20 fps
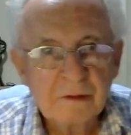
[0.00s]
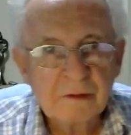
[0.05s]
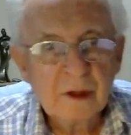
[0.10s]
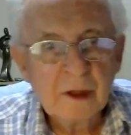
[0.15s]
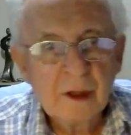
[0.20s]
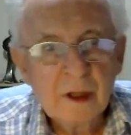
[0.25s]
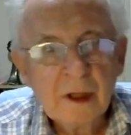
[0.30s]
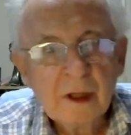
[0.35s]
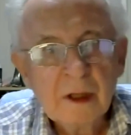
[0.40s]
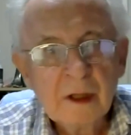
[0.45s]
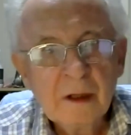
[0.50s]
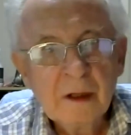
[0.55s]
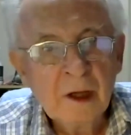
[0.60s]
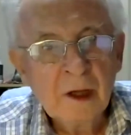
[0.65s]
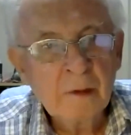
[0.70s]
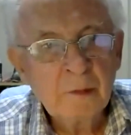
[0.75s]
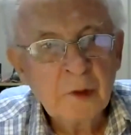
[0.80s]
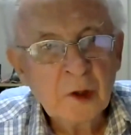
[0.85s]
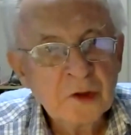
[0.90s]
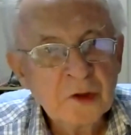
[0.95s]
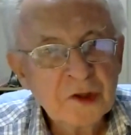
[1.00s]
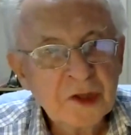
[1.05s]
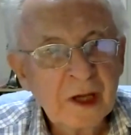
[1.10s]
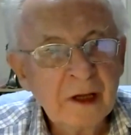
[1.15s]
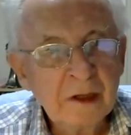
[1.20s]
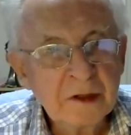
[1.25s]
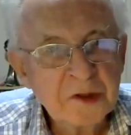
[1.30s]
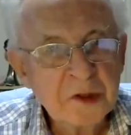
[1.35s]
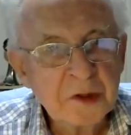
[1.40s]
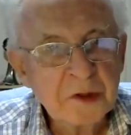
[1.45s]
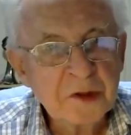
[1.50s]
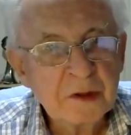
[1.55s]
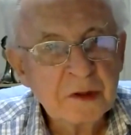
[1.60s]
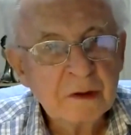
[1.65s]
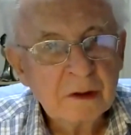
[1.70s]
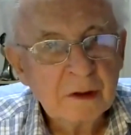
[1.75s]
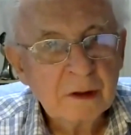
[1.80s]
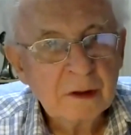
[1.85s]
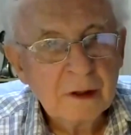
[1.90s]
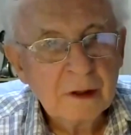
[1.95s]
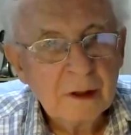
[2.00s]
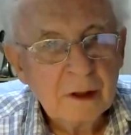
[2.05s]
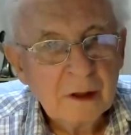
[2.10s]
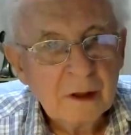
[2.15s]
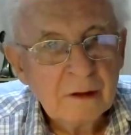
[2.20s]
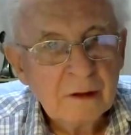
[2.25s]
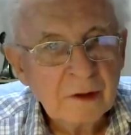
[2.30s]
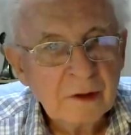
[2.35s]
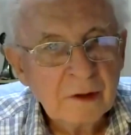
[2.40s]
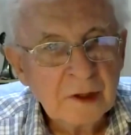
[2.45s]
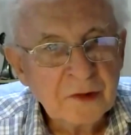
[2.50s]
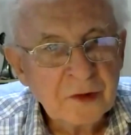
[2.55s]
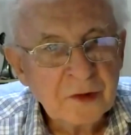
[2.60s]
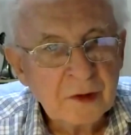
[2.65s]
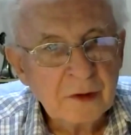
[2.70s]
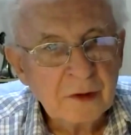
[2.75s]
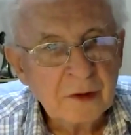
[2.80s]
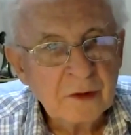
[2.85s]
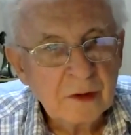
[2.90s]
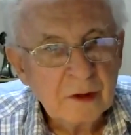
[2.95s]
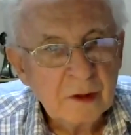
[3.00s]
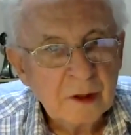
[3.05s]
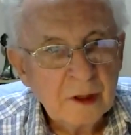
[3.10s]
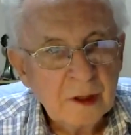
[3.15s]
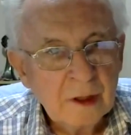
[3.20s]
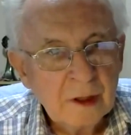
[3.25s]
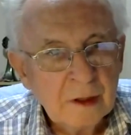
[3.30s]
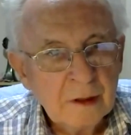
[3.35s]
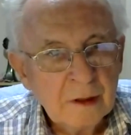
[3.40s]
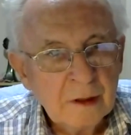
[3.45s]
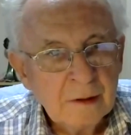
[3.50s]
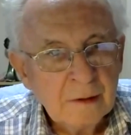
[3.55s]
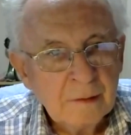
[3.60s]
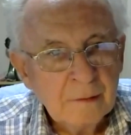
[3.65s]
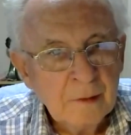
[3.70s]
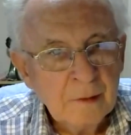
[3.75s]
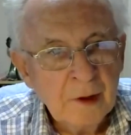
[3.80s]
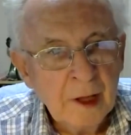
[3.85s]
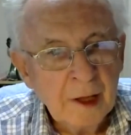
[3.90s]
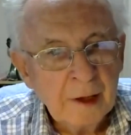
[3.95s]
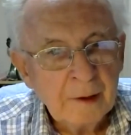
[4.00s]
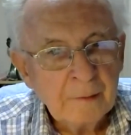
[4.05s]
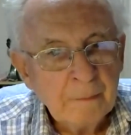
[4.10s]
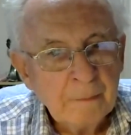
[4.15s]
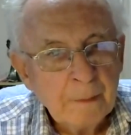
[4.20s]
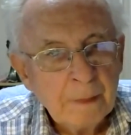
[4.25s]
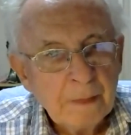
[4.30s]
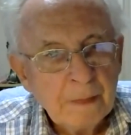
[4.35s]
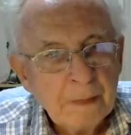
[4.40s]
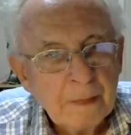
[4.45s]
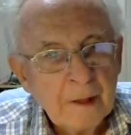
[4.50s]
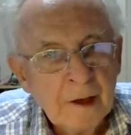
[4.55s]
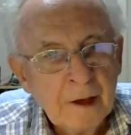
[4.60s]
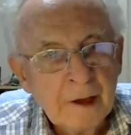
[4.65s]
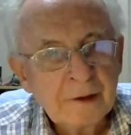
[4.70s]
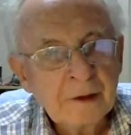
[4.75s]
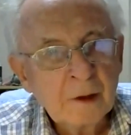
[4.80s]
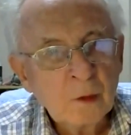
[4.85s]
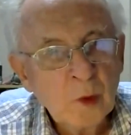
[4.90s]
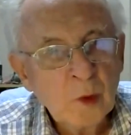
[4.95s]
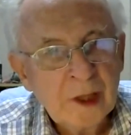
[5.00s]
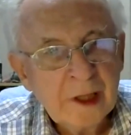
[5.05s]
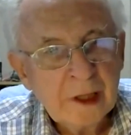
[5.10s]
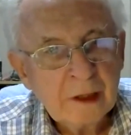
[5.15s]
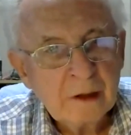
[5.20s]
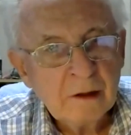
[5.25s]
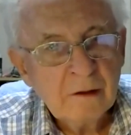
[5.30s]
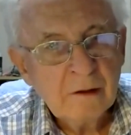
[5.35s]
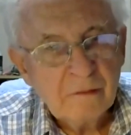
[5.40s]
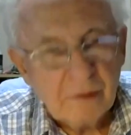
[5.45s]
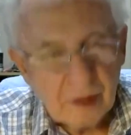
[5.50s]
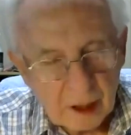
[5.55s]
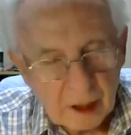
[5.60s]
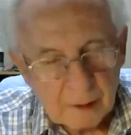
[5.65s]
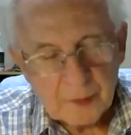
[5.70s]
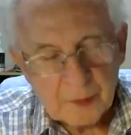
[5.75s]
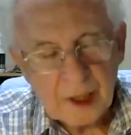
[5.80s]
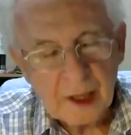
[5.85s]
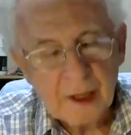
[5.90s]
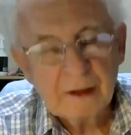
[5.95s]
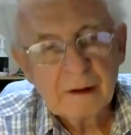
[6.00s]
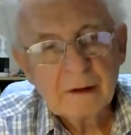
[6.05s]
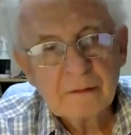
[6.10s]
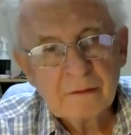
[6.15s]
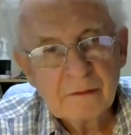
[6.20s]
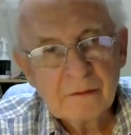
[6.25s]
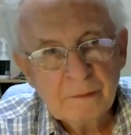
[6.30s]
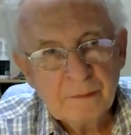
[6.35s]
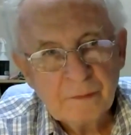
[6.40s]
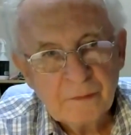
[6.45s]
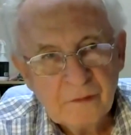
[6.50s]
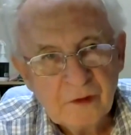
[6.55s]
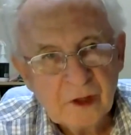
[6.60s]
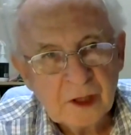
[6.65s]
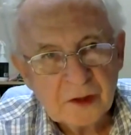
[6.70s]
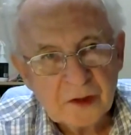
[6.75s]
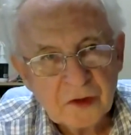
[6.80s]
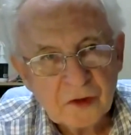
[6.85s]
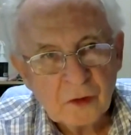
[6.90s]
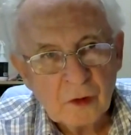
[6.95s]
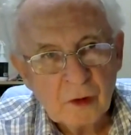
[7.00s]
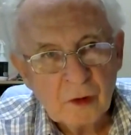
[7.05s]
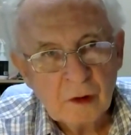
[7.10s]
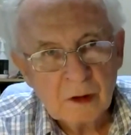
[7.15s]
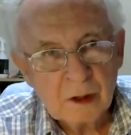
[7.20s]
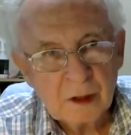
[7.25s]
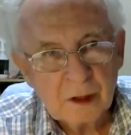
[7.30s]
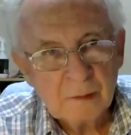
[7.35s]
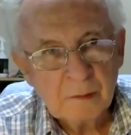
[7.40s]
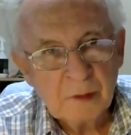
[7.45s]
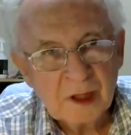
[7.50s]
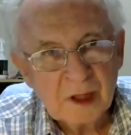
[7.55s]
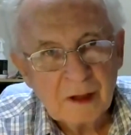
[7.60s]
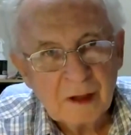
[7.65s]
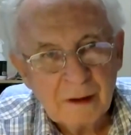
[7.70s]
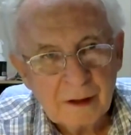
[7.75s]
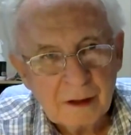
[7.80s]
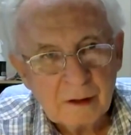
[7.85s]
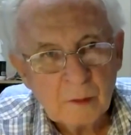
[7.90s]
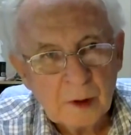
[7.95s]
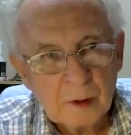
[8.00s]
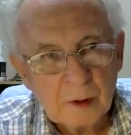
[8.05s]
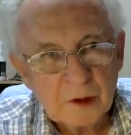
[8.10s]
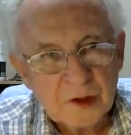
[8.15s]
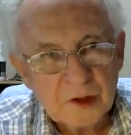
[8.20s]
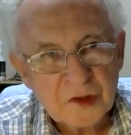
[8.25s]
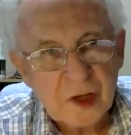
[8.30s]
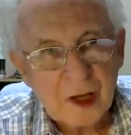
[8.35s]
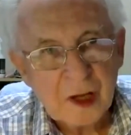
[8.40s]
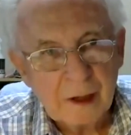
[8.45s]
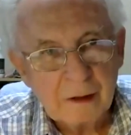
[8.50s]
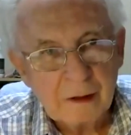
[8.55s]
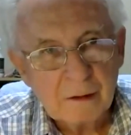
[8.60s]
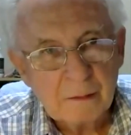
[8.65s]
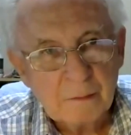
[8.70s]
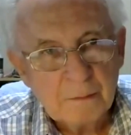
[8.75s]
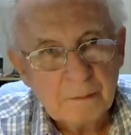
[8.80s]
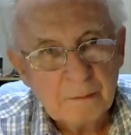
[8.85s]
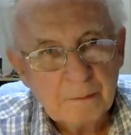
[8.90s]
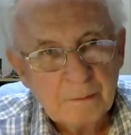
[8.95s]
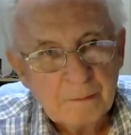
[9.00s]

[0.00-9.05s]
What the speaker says: of abuse cases, for instance. And I think we need to develop that very strongly and be clear where we stand.